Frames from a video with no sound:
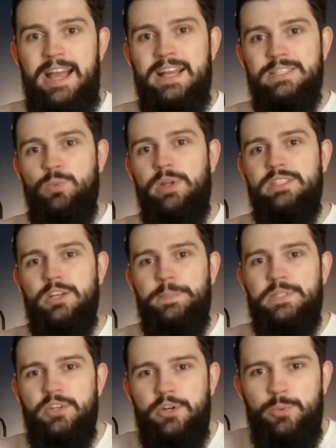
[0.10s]
guys, what is
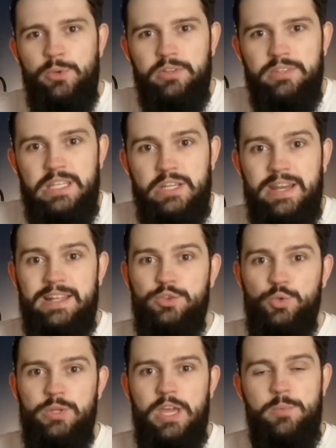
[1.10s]
up? It's Artemnot here,
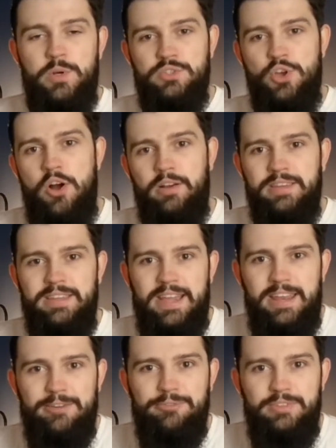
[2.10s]
and today we're talking
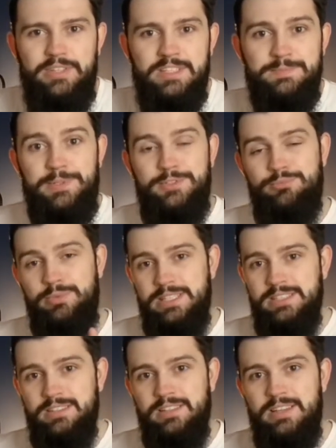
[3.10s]
NFTs because
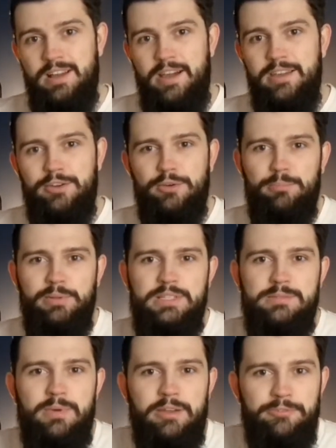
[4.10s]
recently I
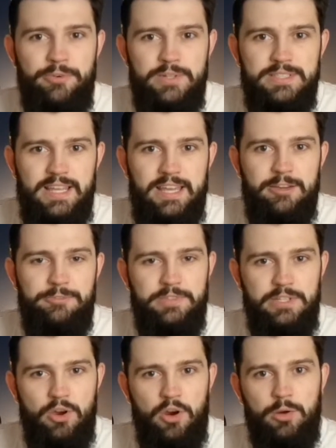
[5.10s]
completed my first
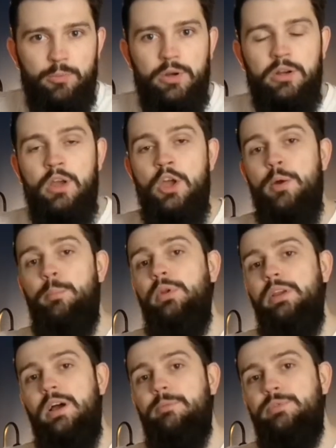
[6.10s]
NFT artwork,
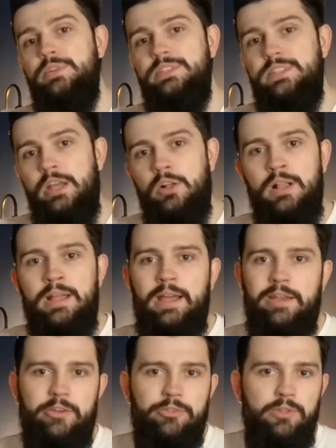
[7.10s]
put it up for sale,
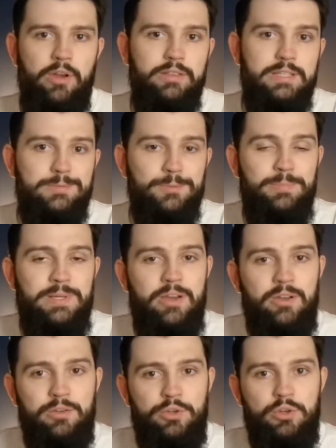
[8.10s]
and I thought this would be
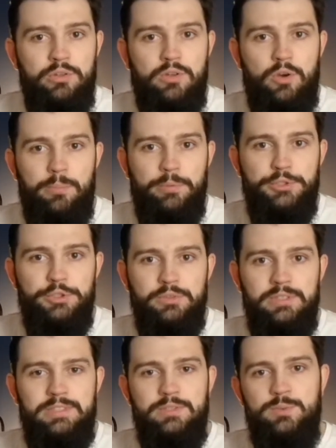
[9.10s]
a good
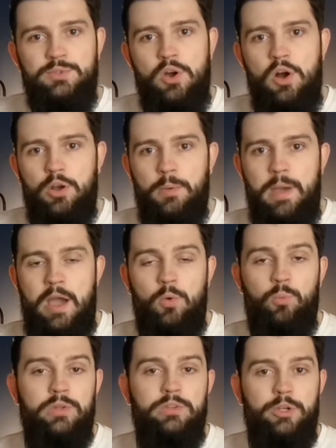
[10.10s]
opportunity to talk
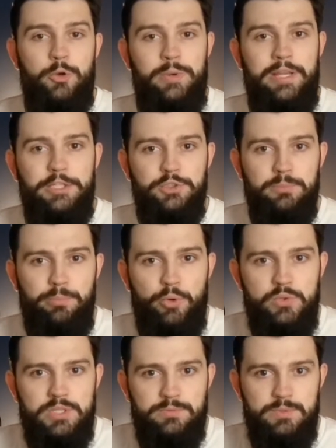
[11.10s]
about what the creation
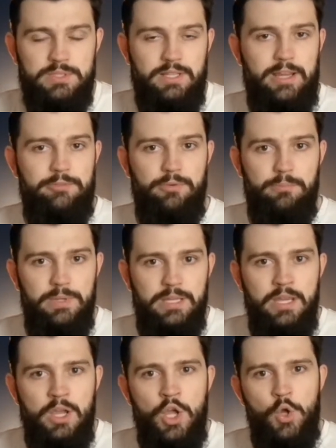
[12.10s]
process was like for
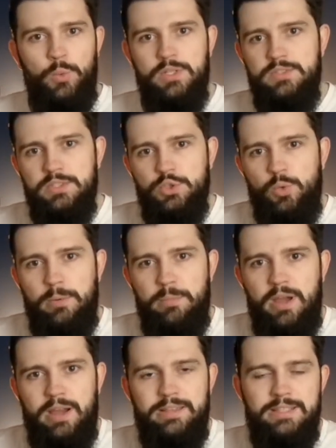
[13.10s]
me, what's the story
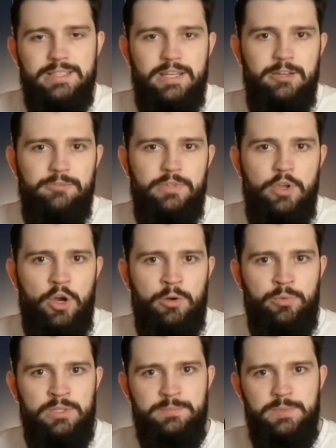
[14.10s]
behind this NFT
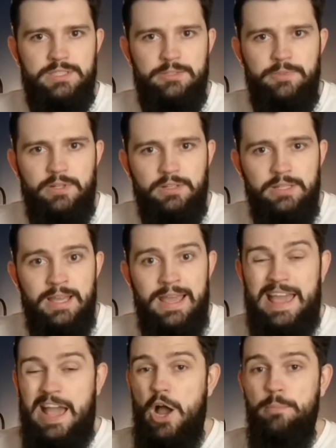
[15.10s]
artwork specifically,
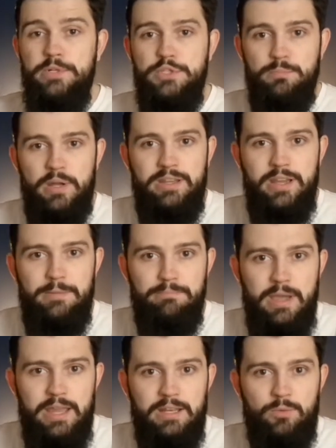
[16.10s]
how much money I
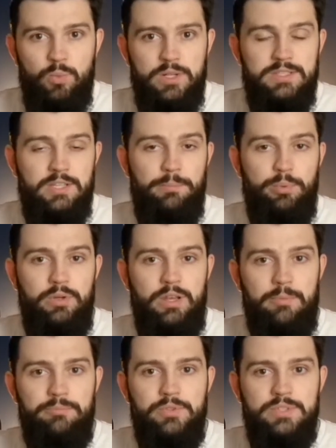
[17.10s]
made once I put it
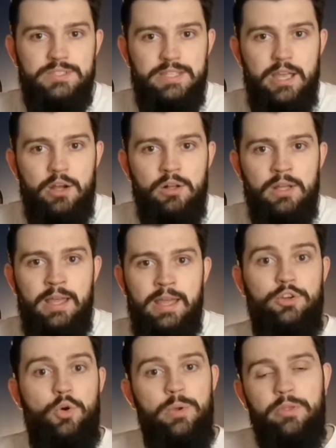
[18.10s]
up for sale,
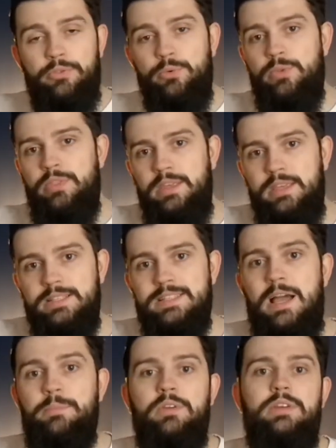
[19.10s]
and going through
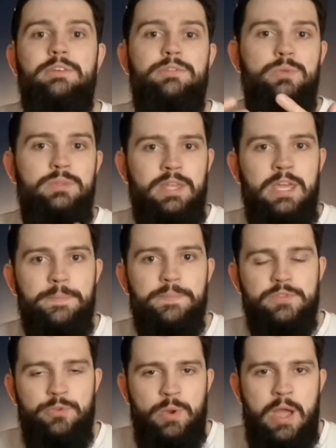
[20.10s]
these, I'm going to give you
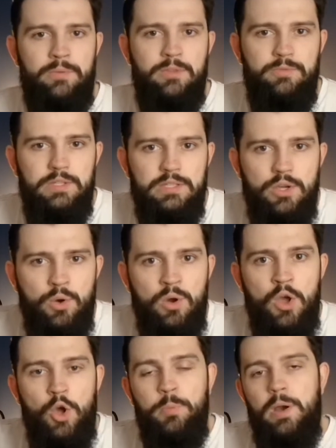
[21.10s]
tips throughout the
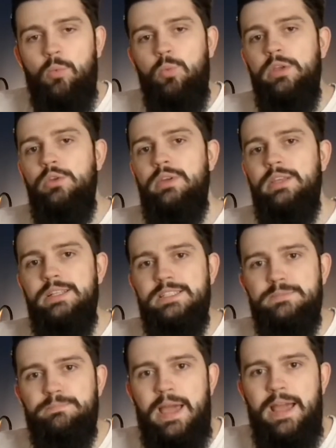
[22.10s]
video about what you can
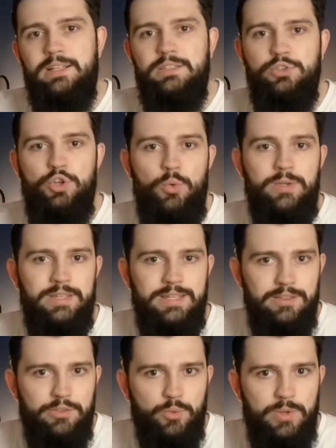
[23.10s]
expect going
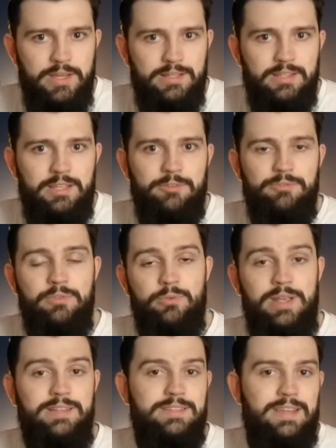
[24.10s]
into it if
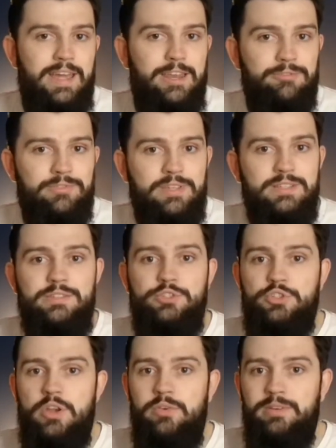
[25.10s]
creating NFTs
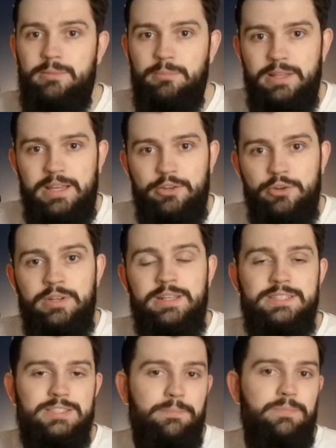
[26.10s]
and sharing them later
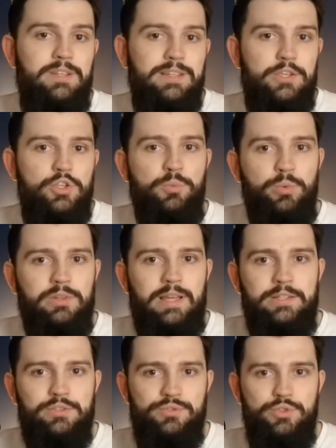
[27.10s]
is something that you would
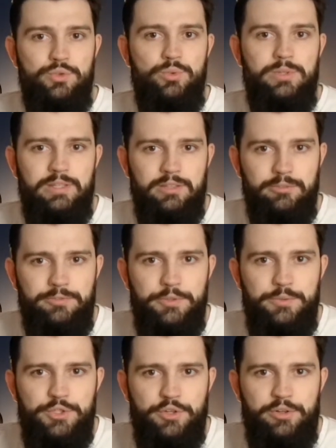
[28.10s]
like to do in the
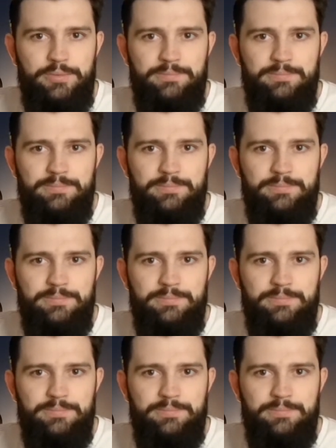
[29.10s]
future.